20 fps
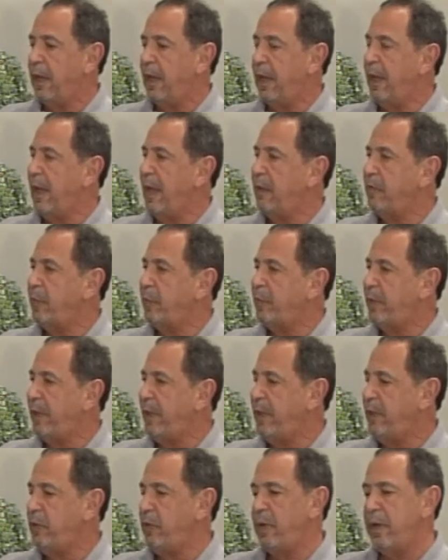I have a
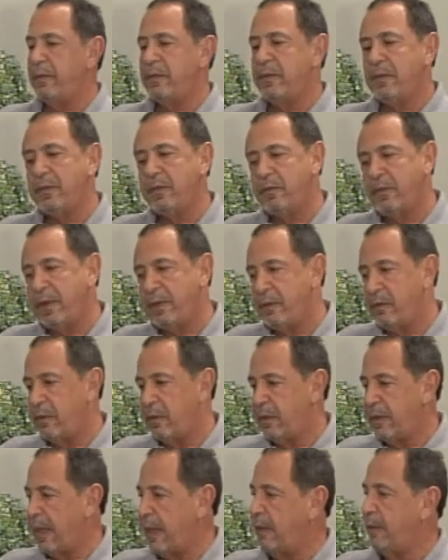play. You have to do Red
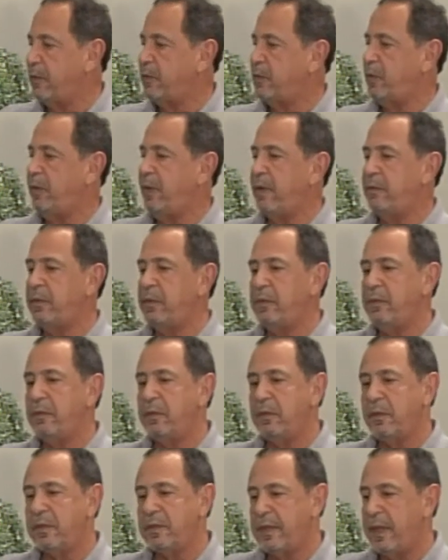Dog Howls. You have to do
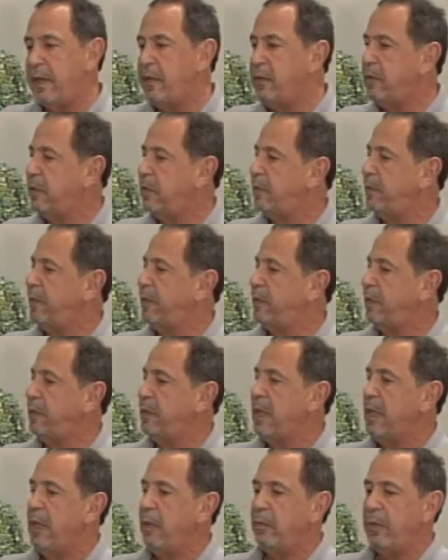it in Los Angeles because
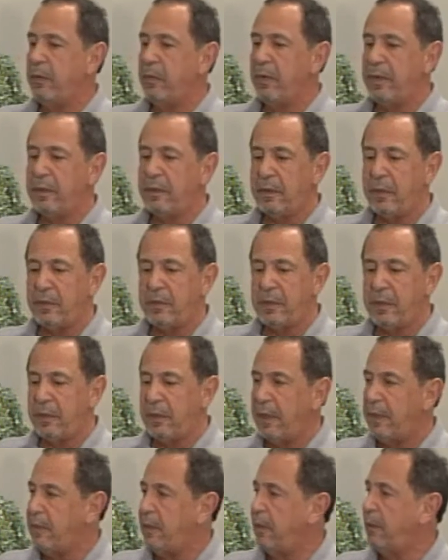we wanted close to
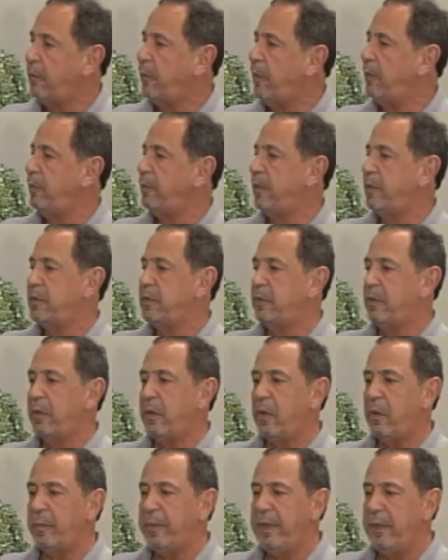Glendale because there are
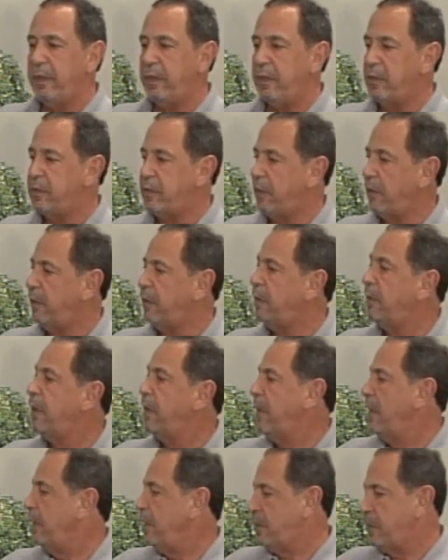the Armenians there.
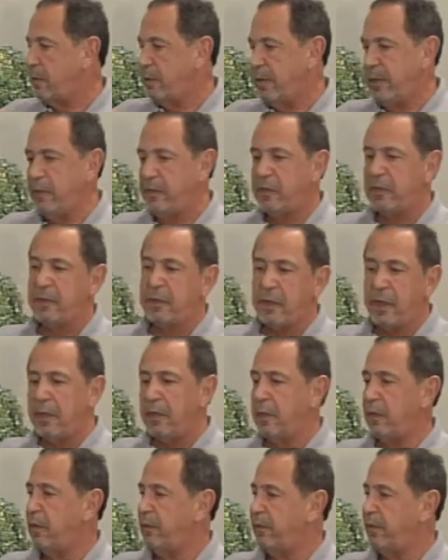So he just got
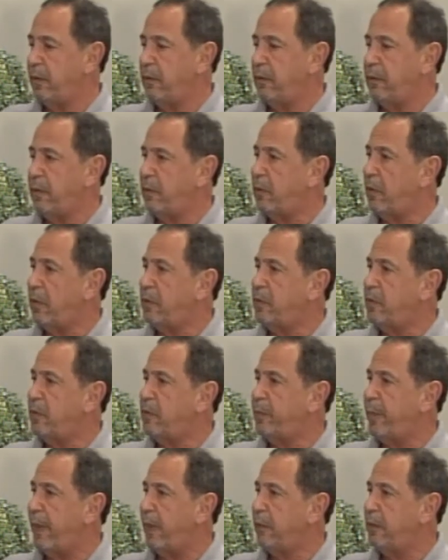on the phone and talked to
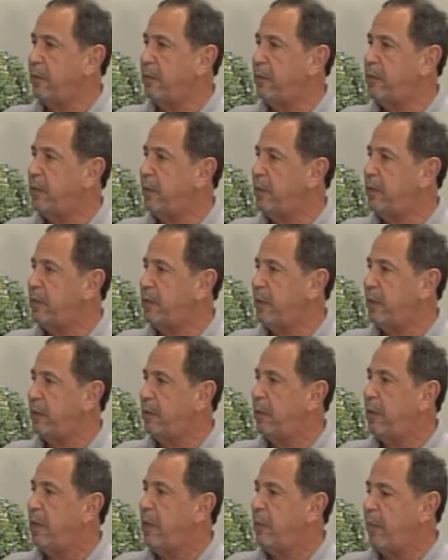his backers and said,
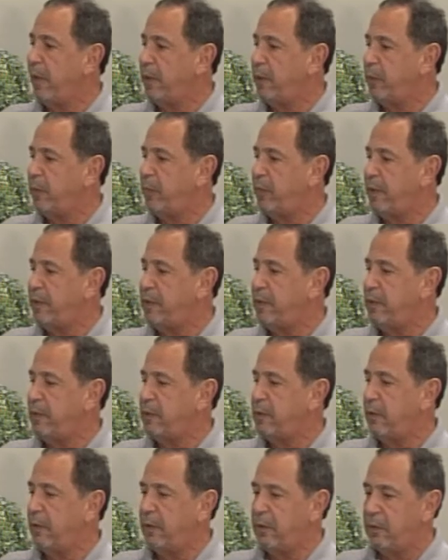Michael Peretzian
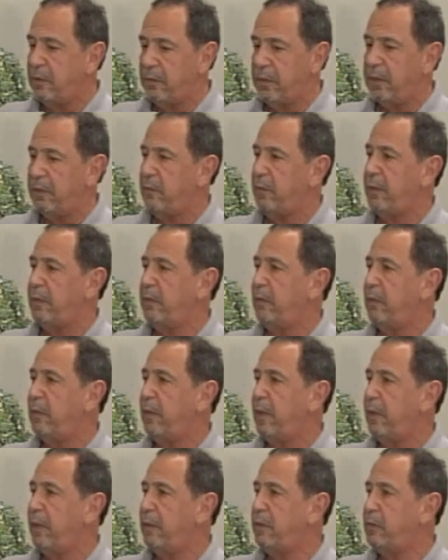is going to direct Red Dog
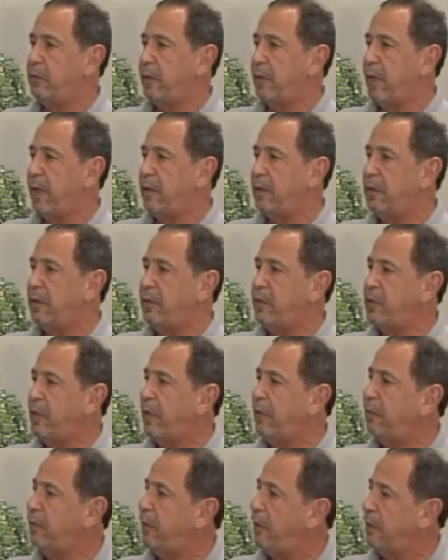Howls with Kathleen
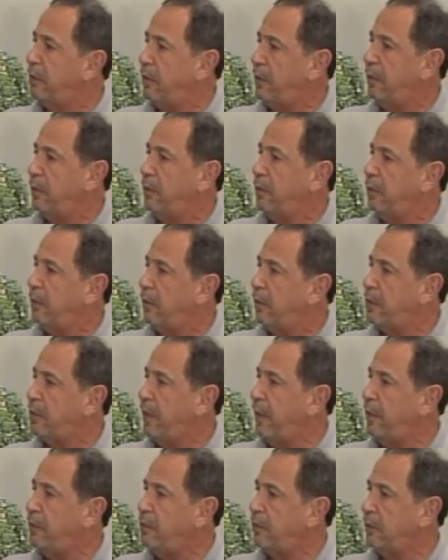Chalfant in Los
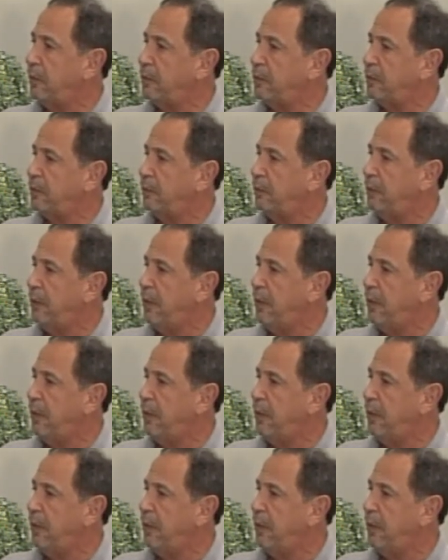Angeles.